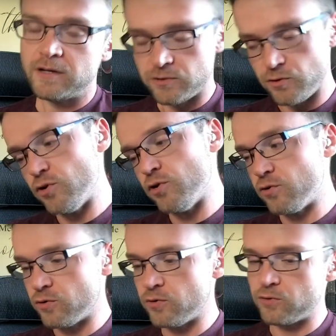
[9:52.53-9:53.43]
do
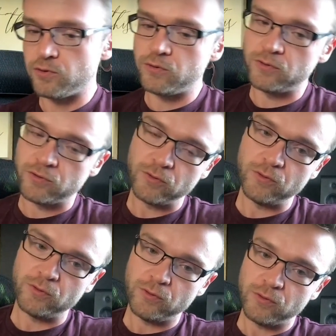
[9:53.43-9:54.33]
do
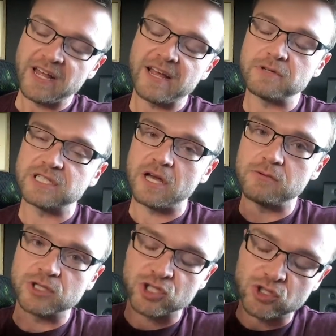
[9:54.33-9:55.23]
do, like it was it
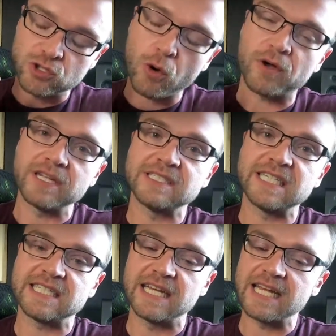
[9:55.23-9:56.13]
was so
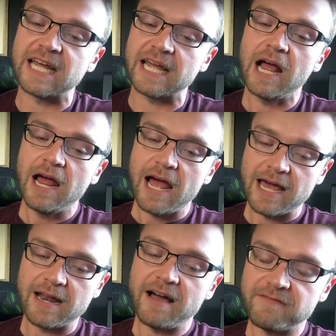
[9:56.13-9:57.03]
consistent, and like
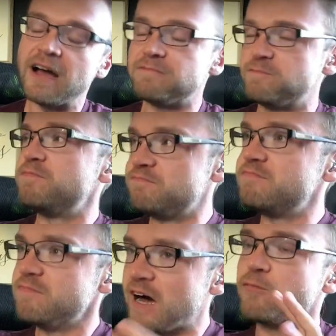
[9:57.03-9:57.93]
and I've I've.
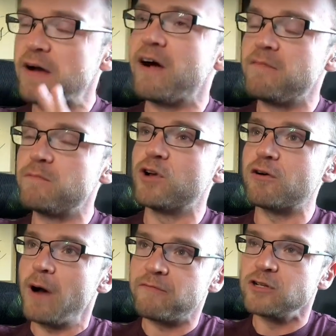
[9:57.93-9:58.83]
I've re I'm
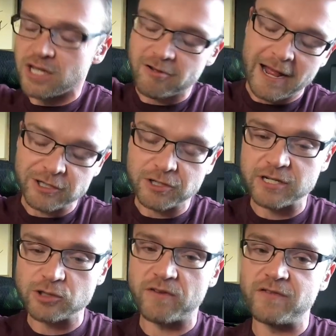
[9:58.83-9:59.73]
gonna reference other
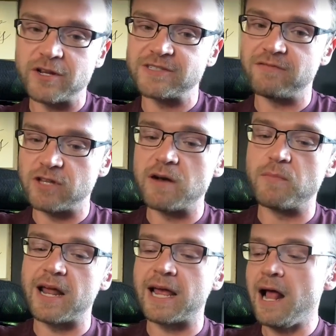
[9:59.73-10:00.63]
Angelina Jordan videos that I've done,
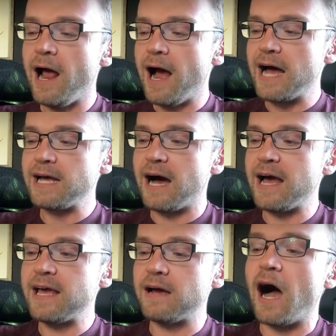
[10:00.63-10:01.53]
but like I
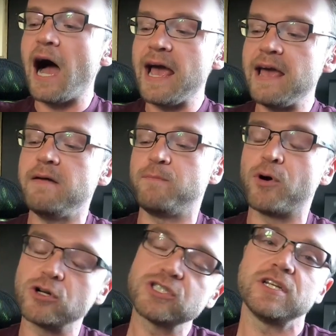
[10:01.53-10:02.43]
I I
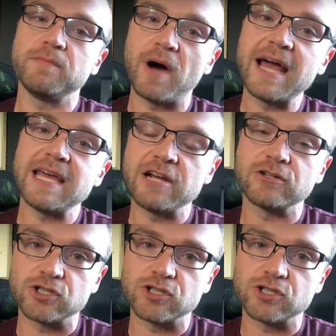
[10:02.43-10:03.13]
personally, my ear